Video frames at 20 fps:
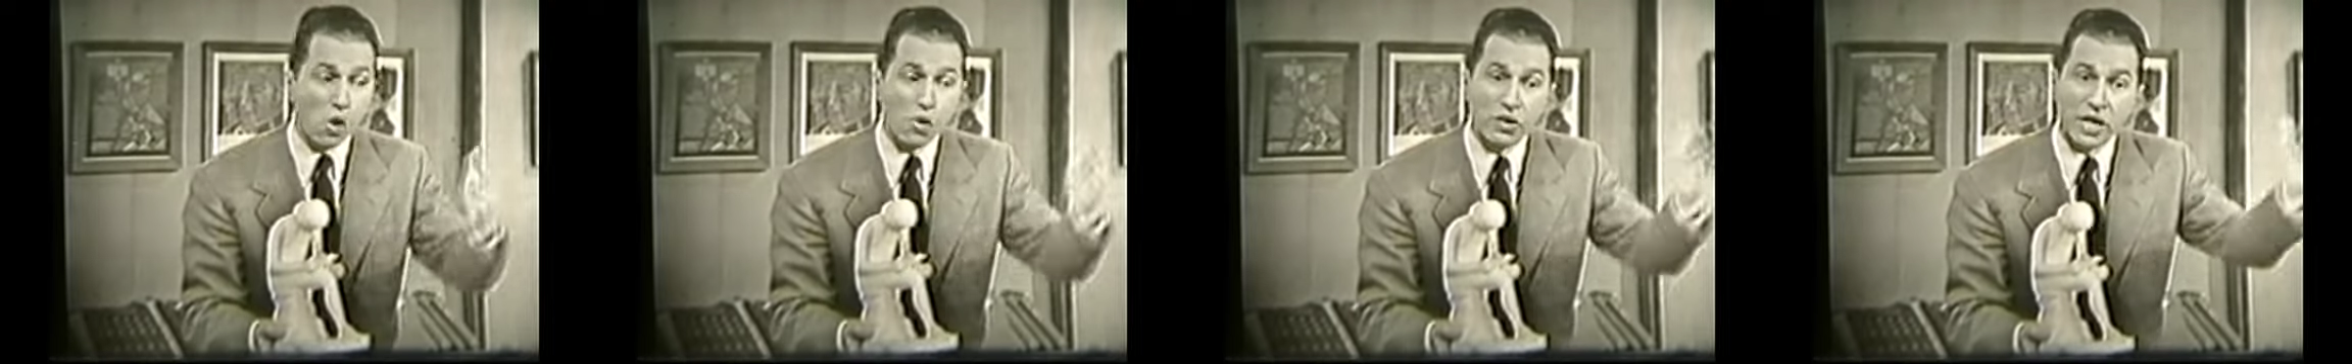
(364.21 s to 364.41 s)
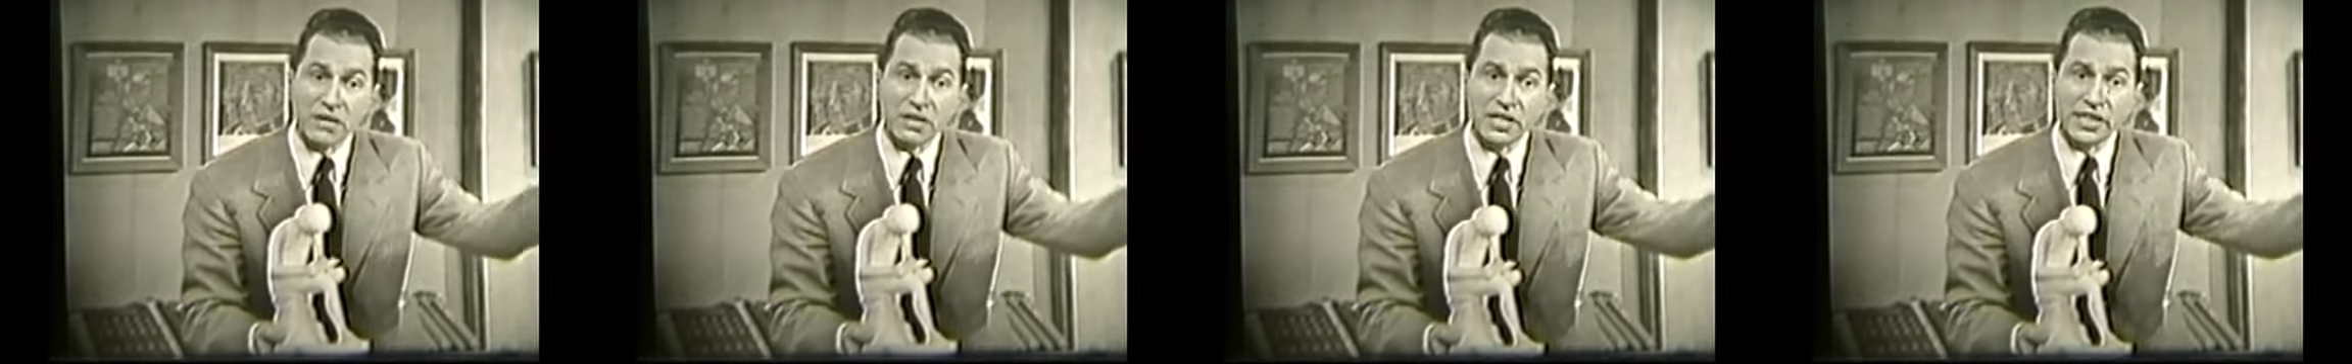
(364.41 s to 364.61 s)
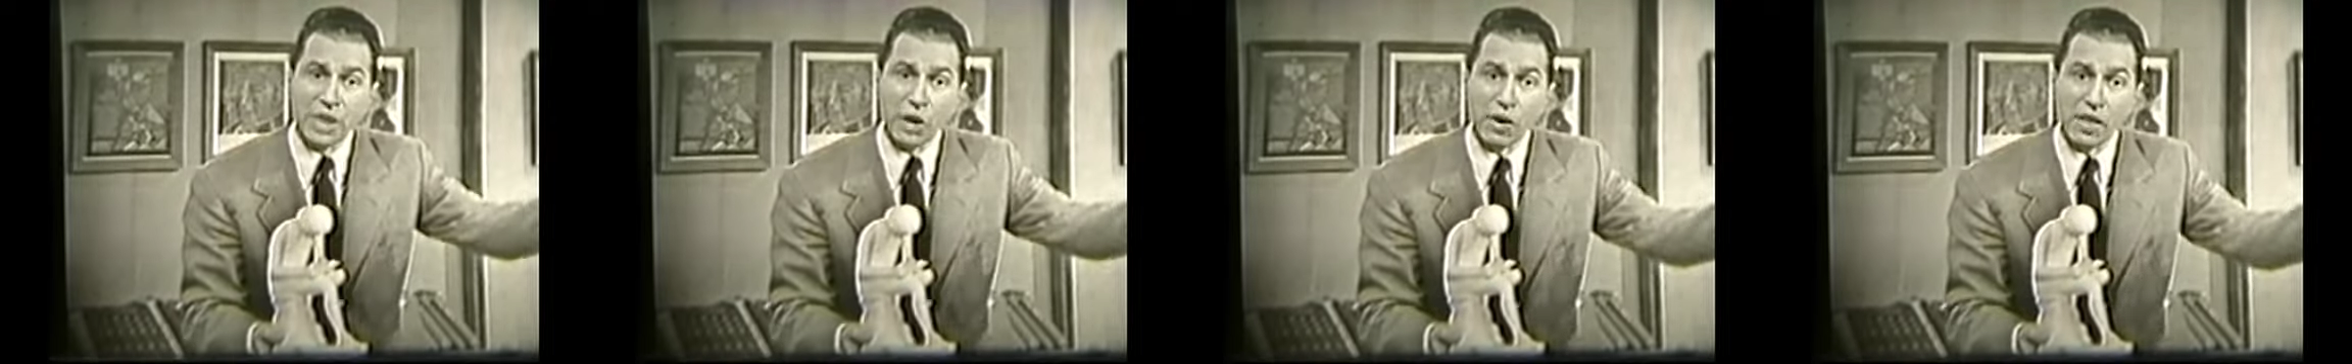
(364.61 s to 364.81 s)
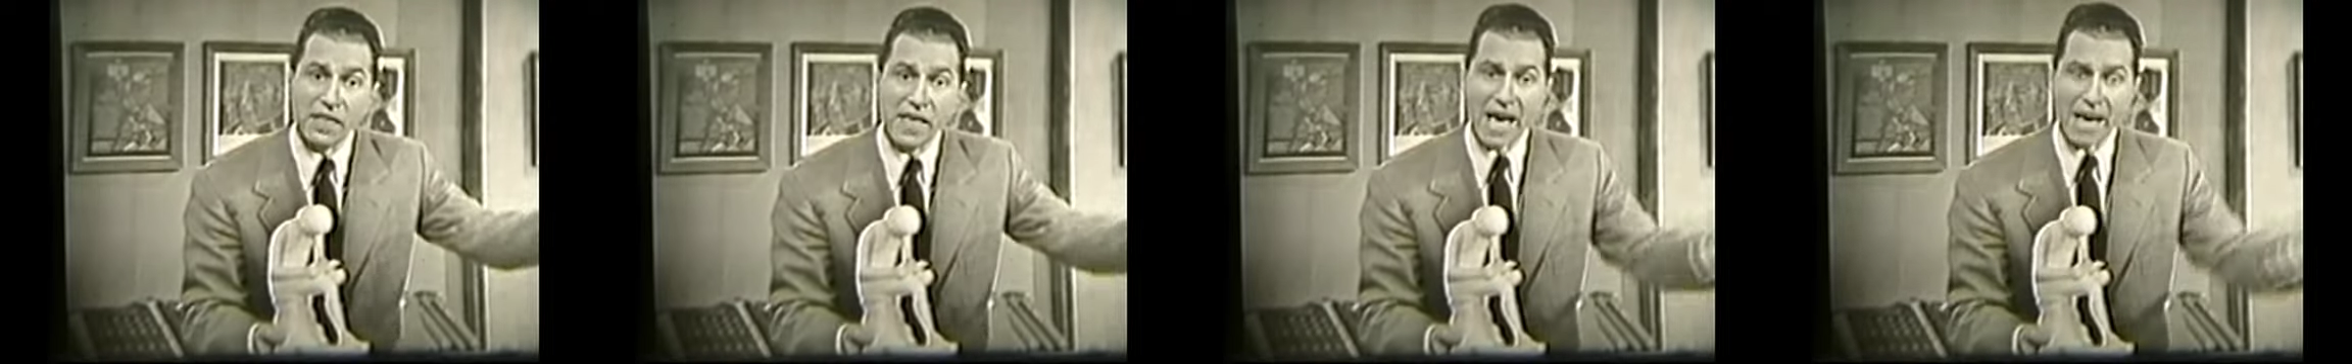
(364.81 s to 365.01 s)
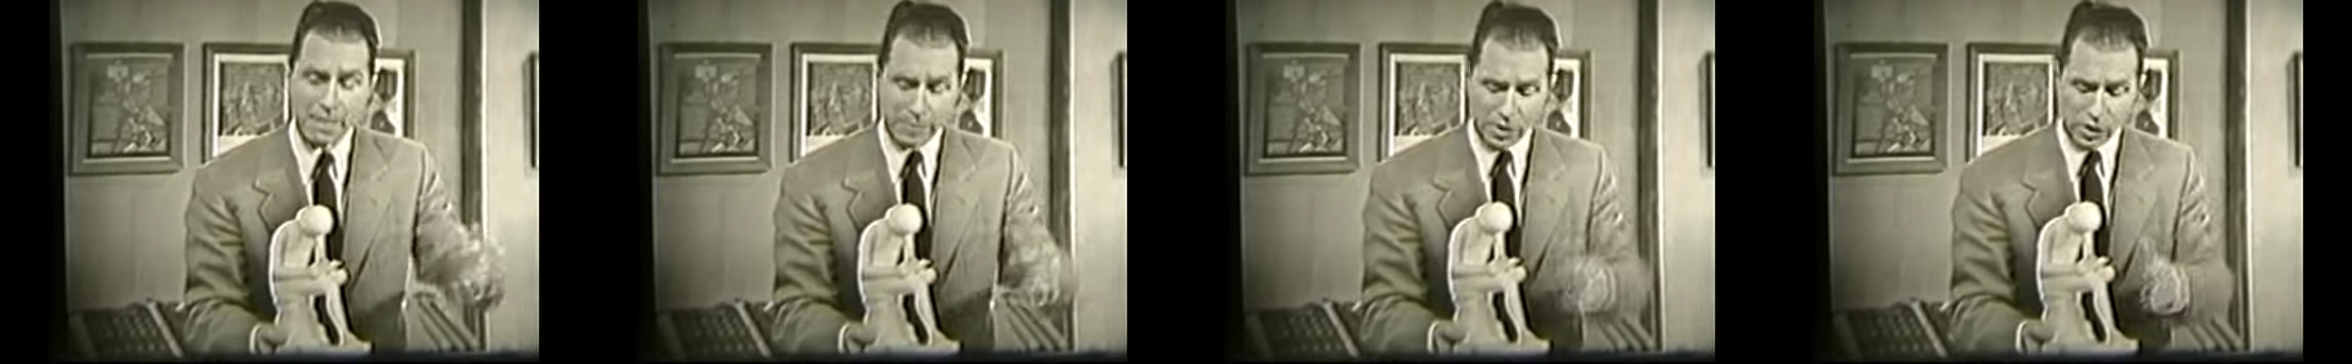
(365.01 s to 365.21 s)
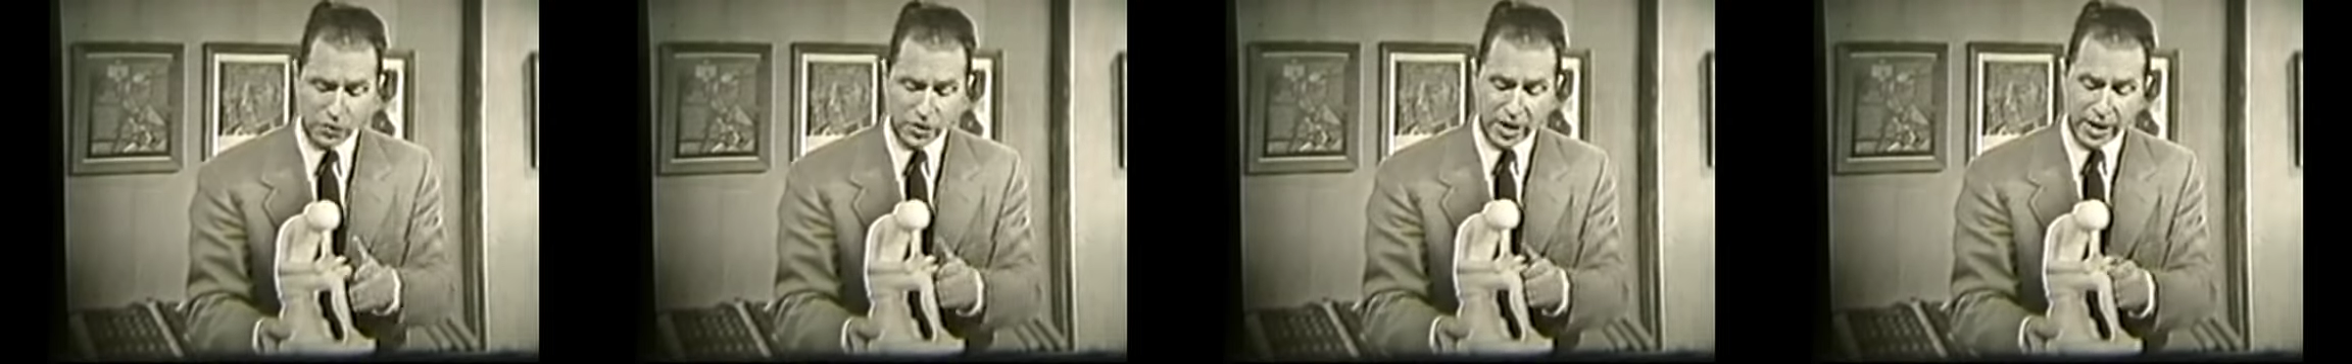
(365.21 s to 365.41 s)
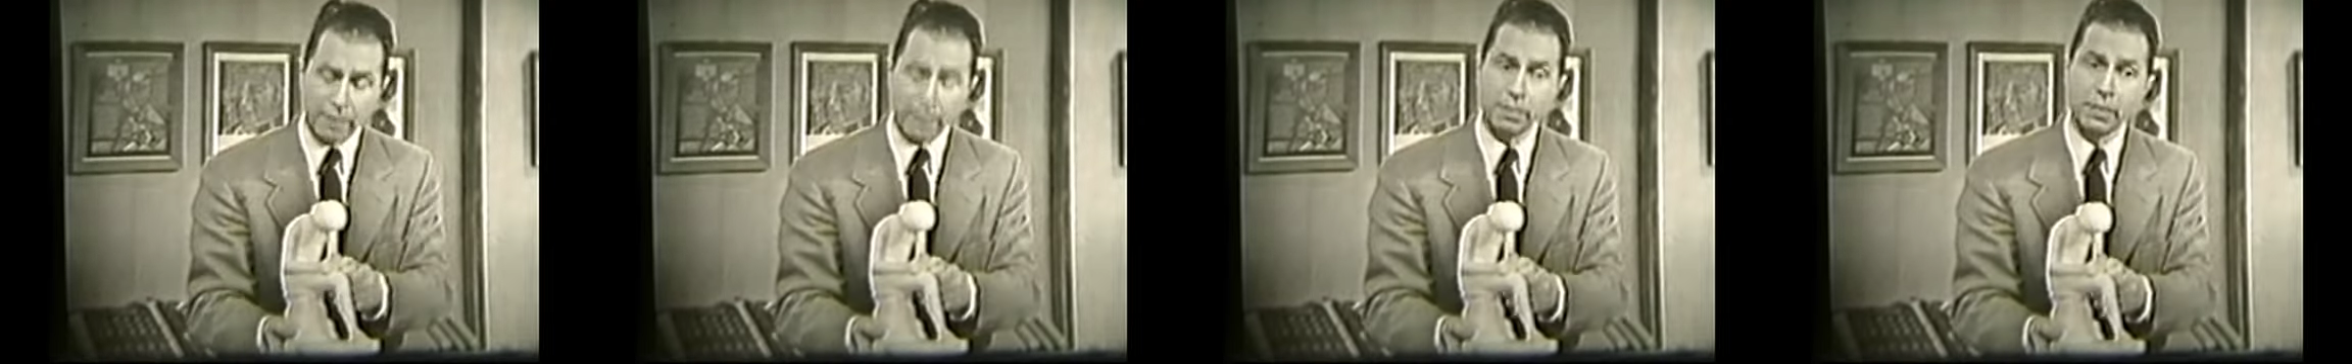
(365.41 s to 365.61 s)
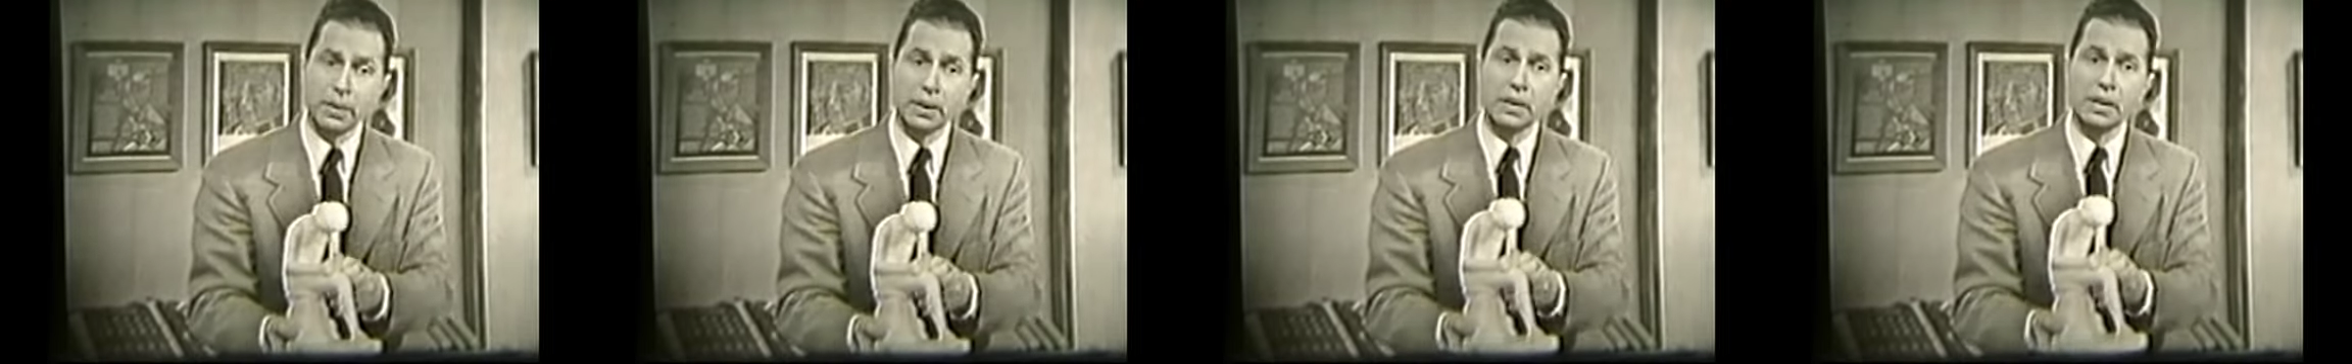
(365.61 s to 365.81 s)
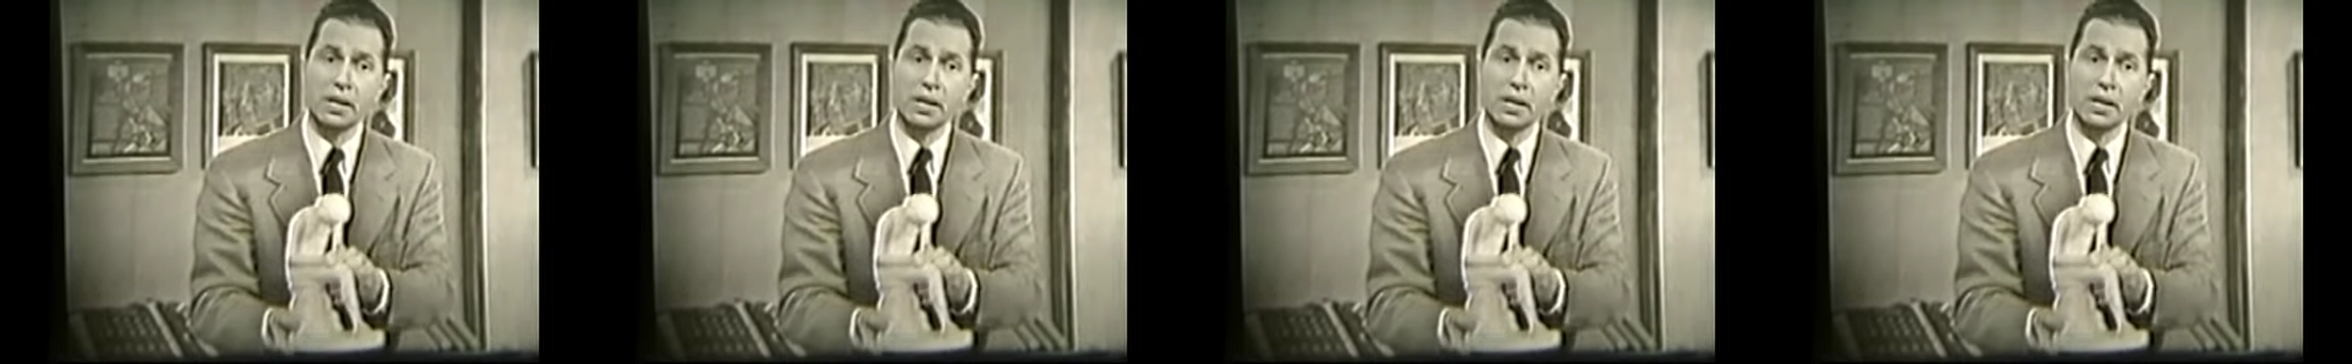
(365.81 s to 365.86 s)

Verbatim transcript: who doesn't go to that museum,